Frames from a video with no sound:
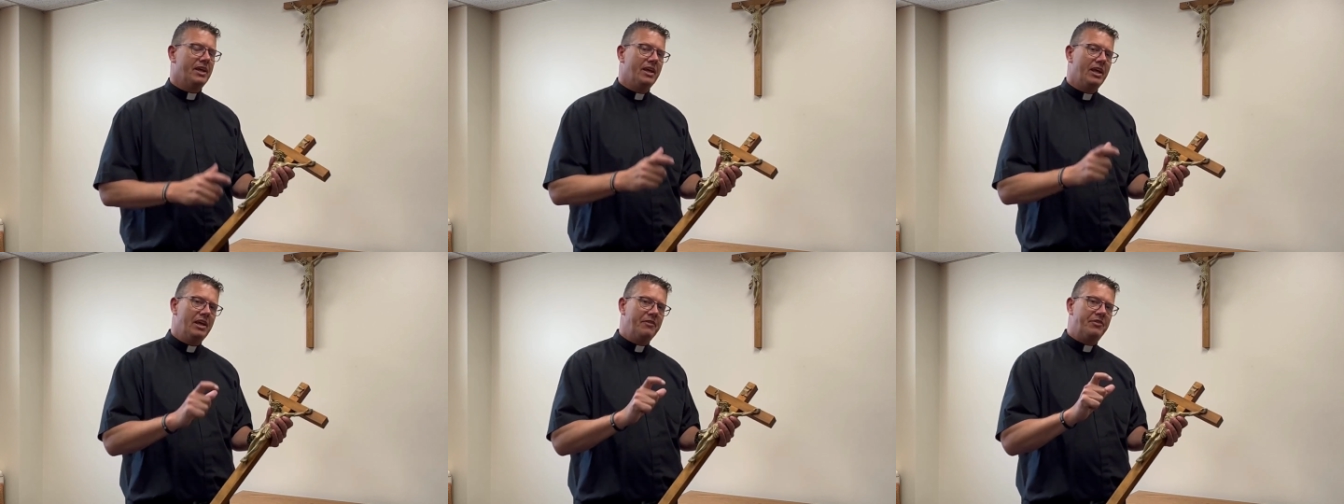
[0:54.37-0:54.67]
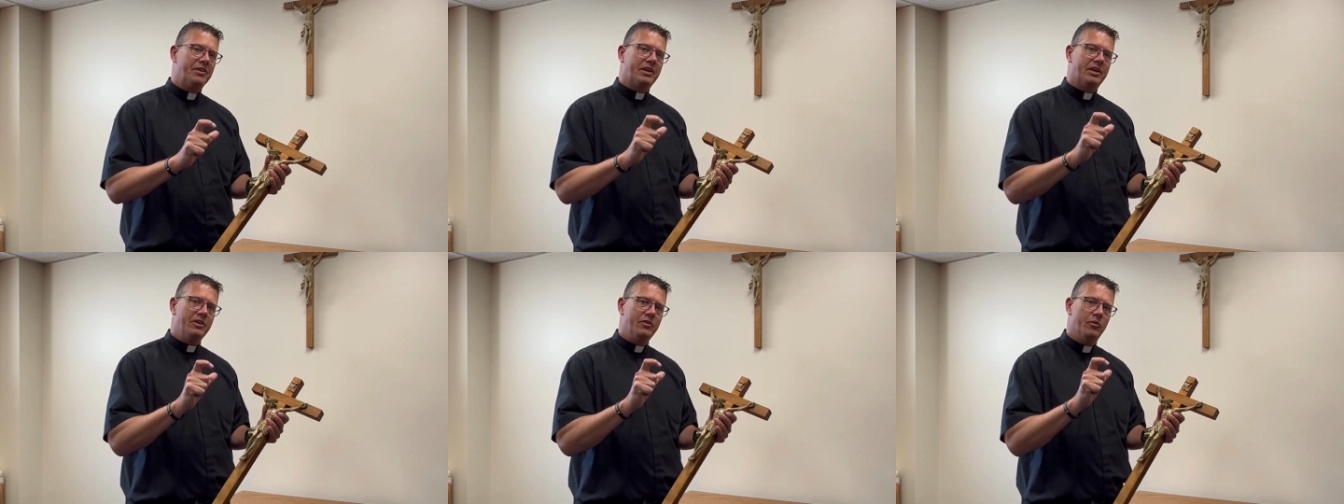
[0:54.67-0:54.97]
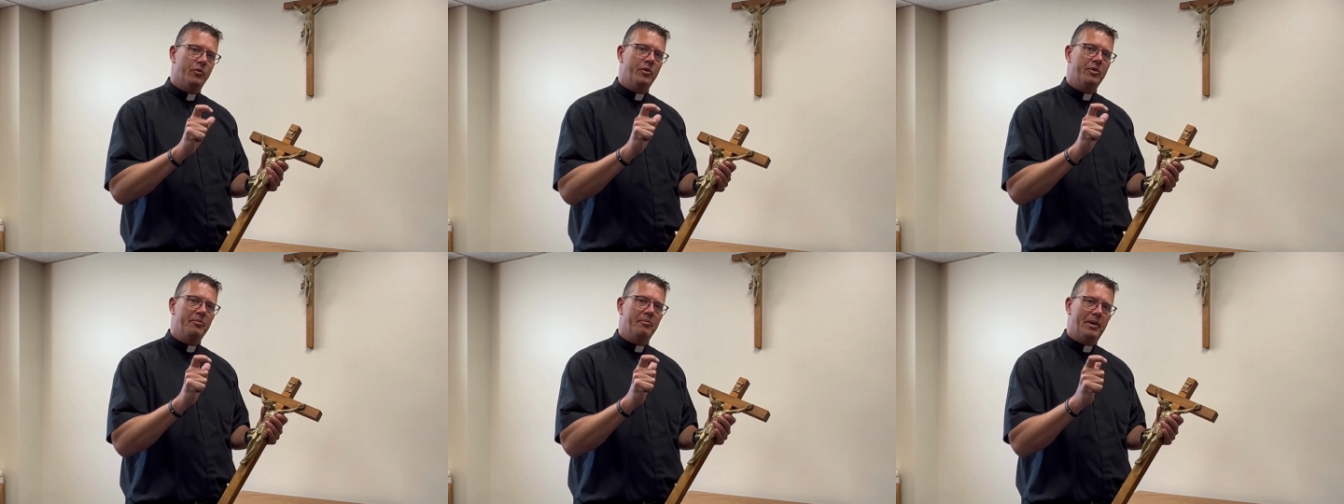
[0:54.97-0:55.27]
If you can
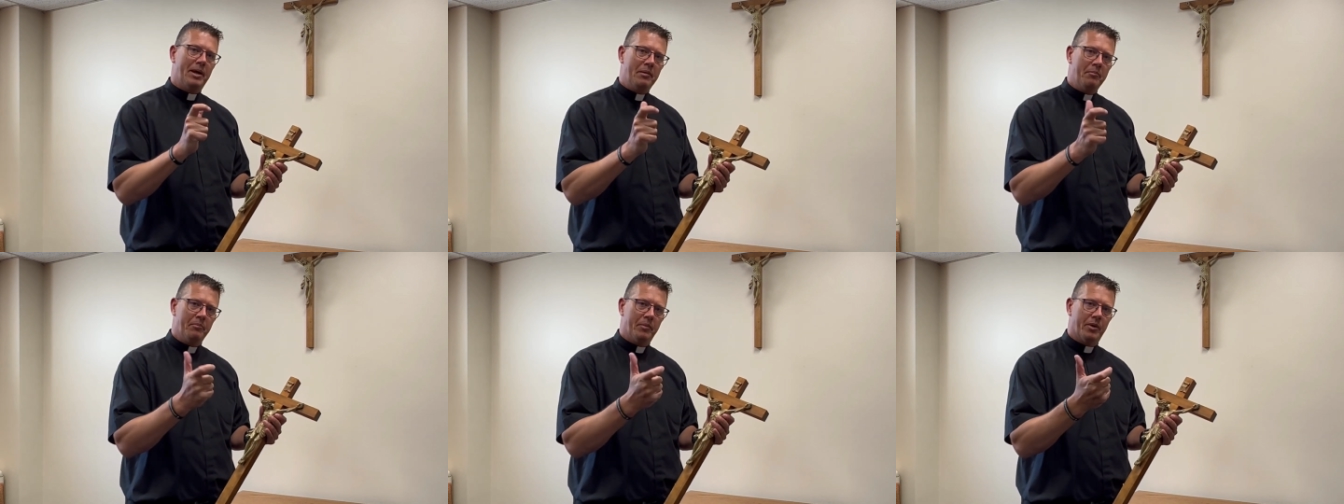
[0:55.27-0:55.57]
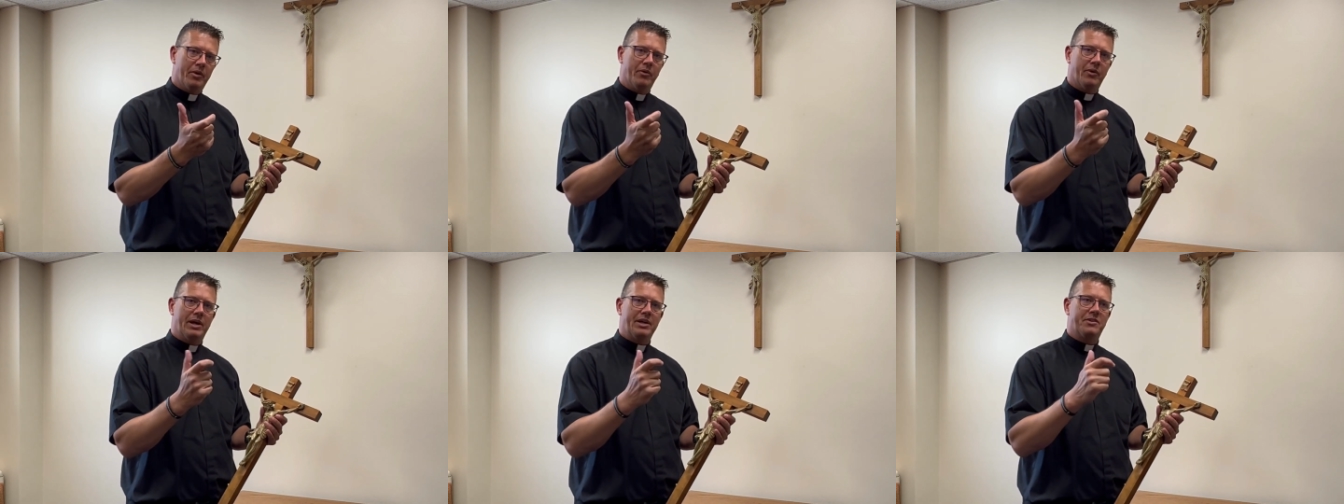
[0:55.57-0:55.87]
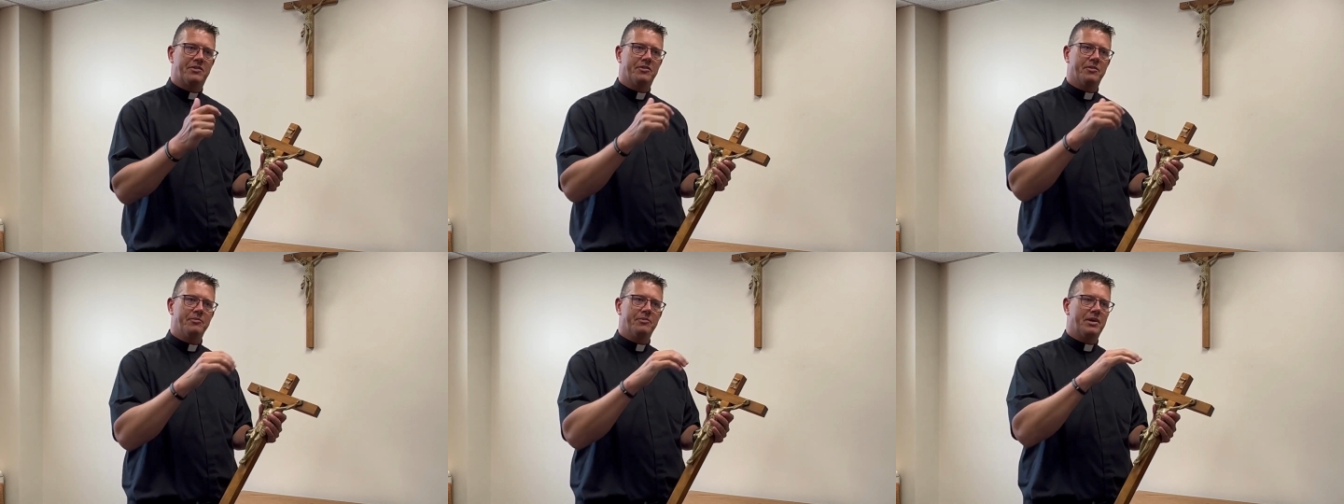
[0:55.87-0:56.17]
remember,
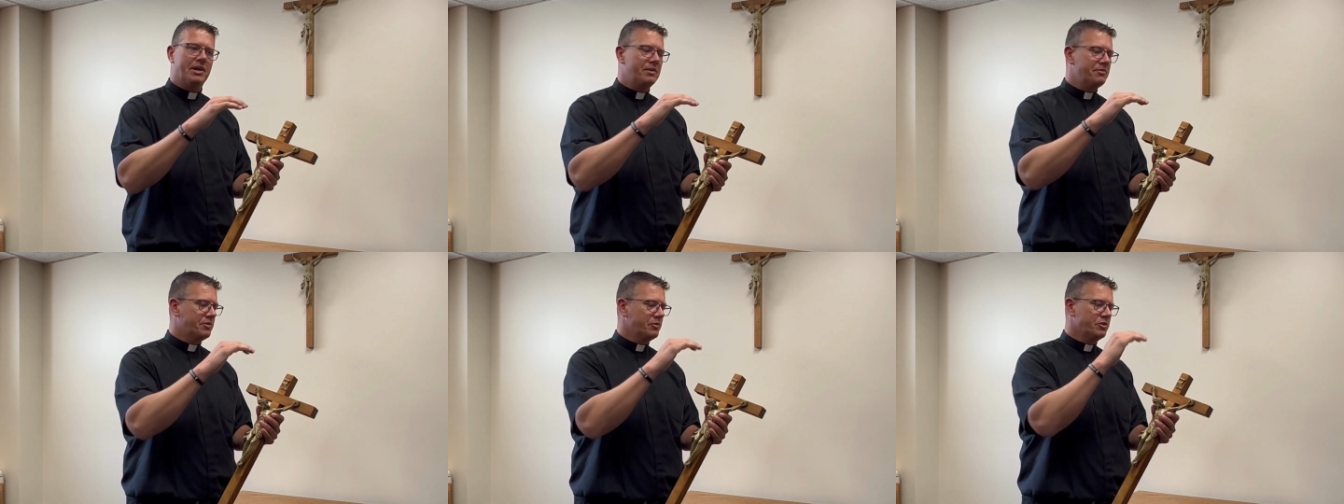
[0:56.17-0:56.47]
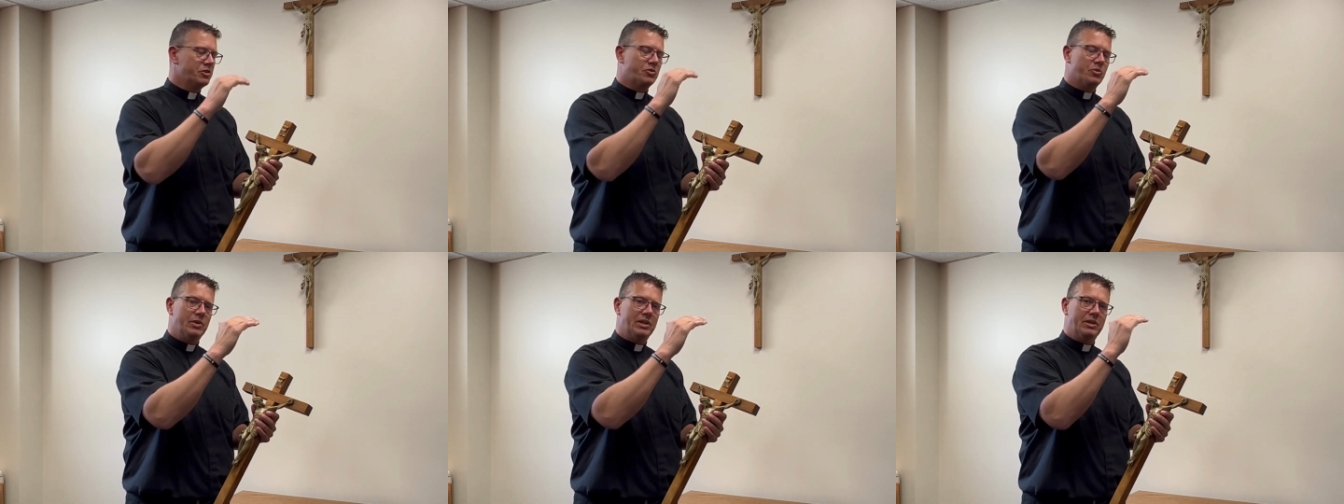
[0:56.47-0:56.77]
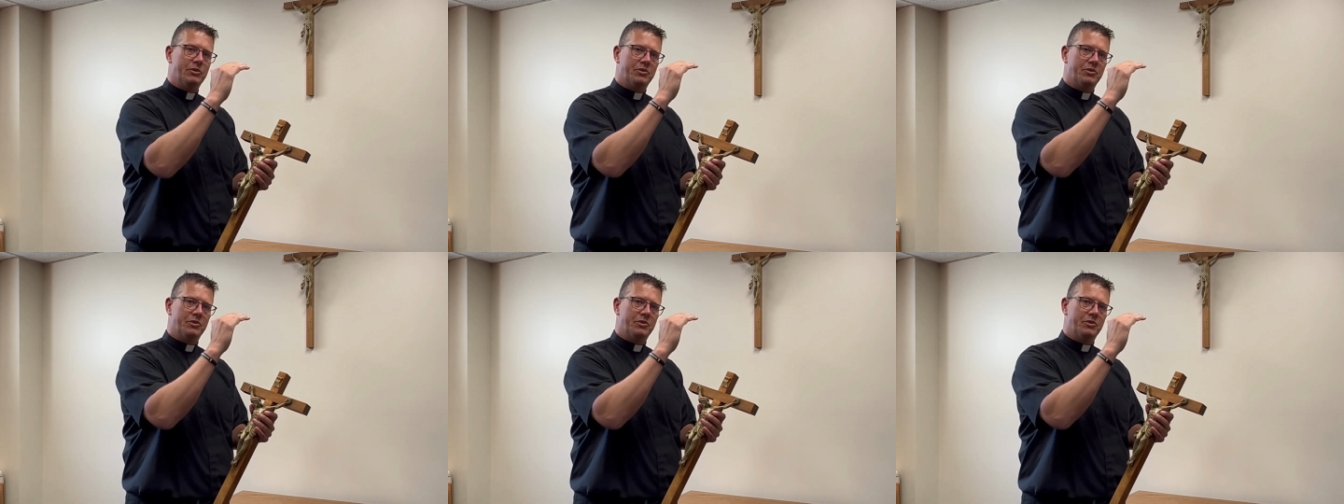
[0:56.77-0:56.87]
right? Sometimes it was written,